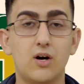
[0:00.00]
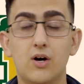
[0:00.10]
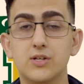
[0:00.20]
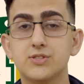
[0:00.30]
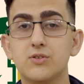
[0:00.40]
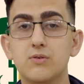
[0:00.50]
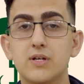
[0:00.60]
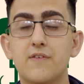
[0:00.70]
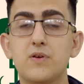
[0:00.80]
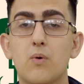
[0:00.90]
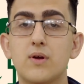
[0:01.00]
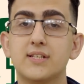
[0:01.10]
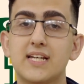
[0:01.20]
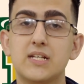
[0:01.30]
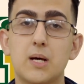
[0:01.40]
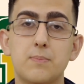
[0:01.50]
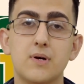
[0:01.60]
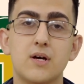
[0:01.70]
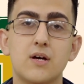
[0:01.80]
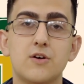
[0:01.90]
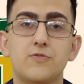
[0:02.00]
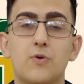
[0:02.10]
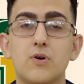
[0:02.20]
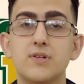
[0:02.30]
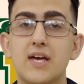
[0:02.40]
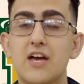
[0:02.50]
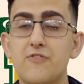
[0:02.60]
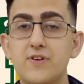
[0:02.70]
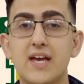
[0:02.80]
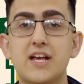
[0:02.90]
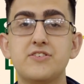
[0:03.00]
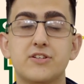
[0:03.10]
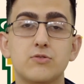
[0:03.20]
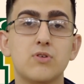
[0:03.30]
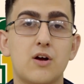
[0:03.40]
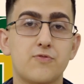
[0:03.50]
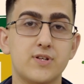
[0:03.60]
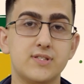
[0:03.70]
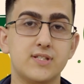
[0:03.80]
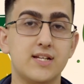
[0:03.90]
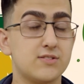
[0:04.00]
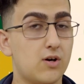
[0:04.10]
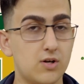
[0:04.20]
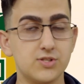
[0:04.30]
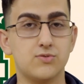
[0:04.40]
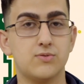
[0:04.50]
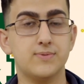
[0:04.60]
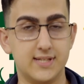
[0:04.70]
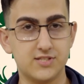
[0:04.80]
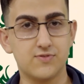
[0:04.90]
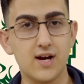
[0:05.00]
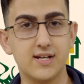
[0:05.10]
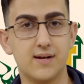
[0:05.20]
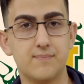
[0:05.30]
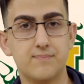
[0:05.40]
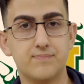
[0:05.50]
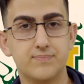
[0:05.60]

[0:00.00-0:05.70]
Also, if you want to sign up for the FEA General Conference, it's also this Friday.